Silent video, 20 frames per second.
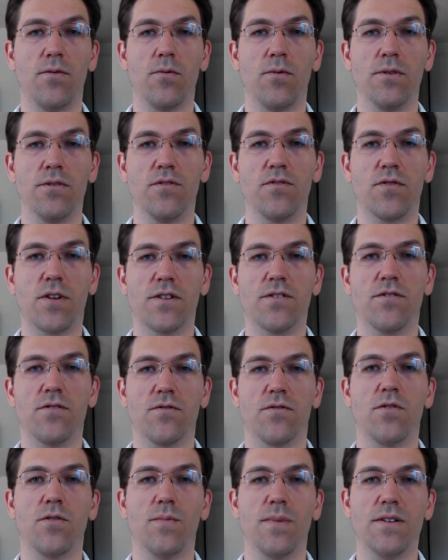to
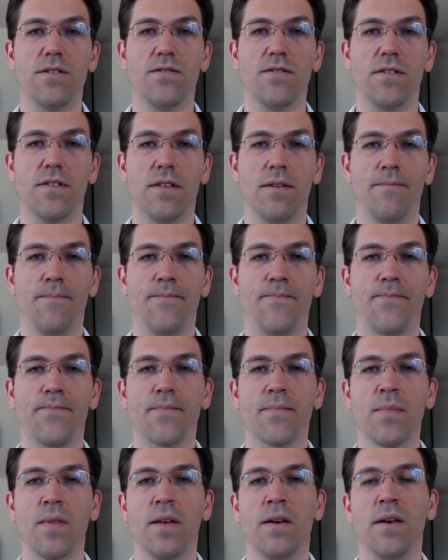structure too much.
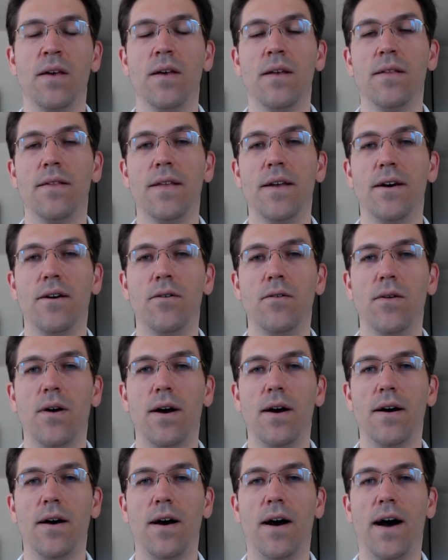Now,
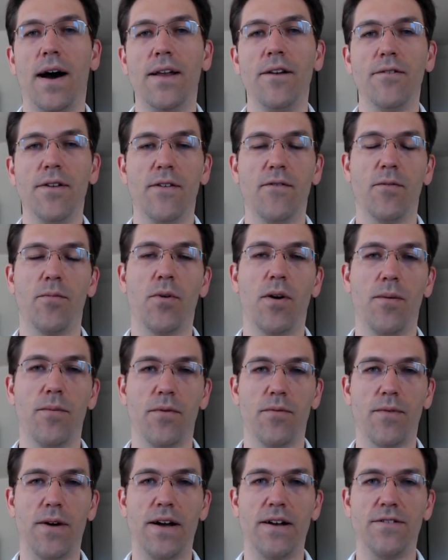I don't have a problem
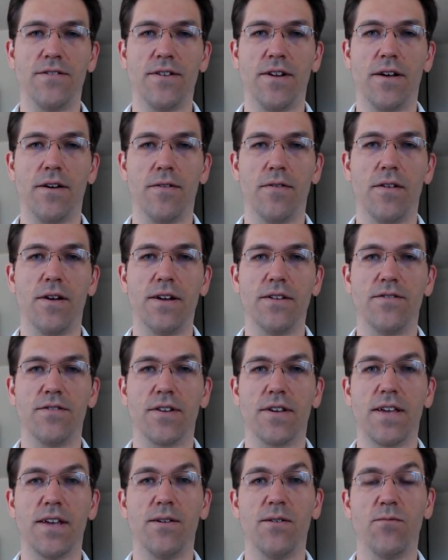with rationale and
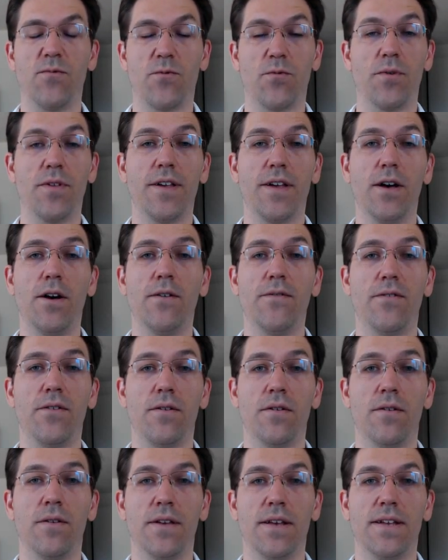logic. It's really
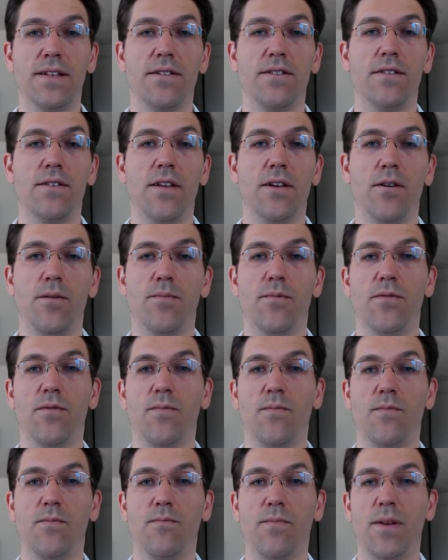helpful. It helped
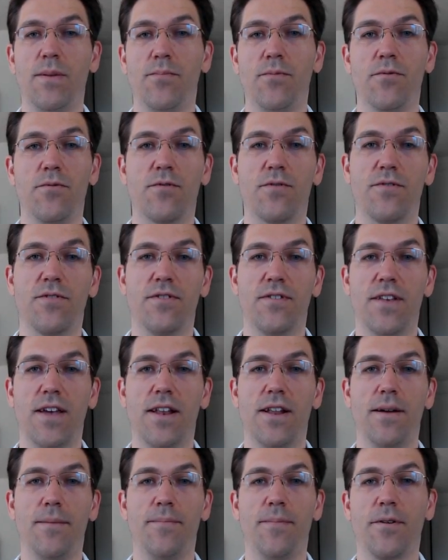people
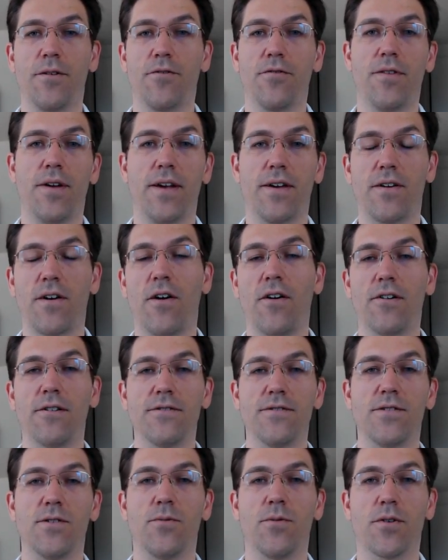set up and create
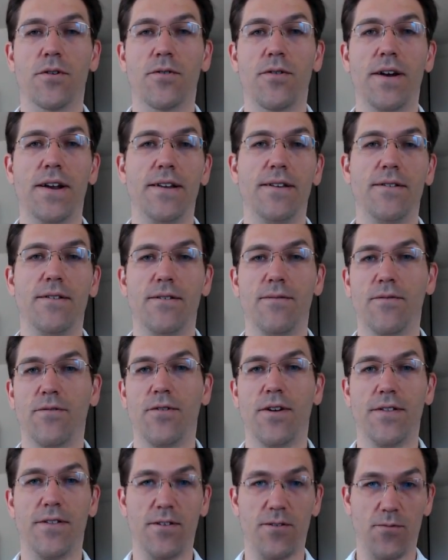cars that work right and
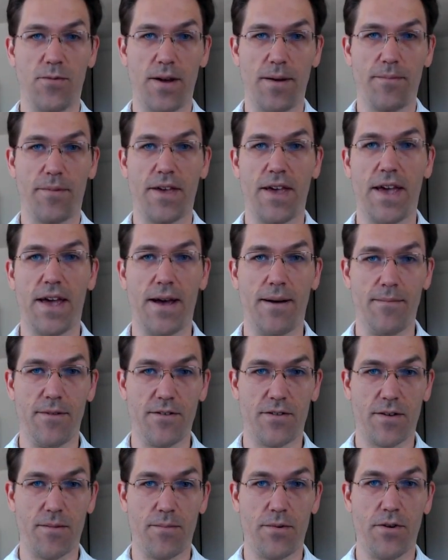create this webcam,
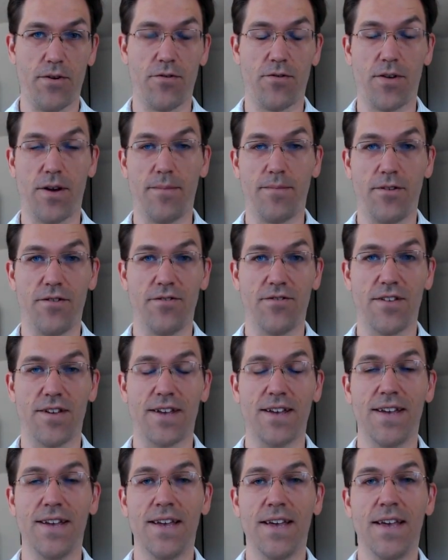this computer I'm
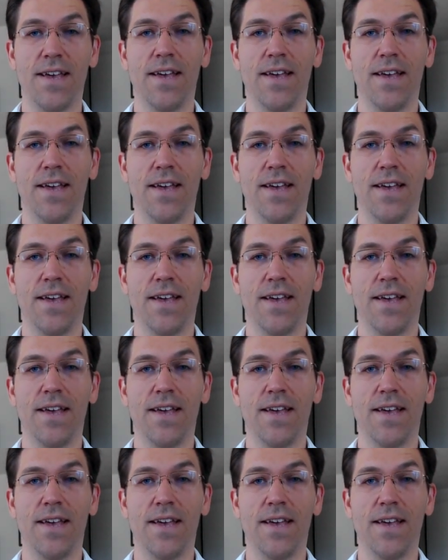using.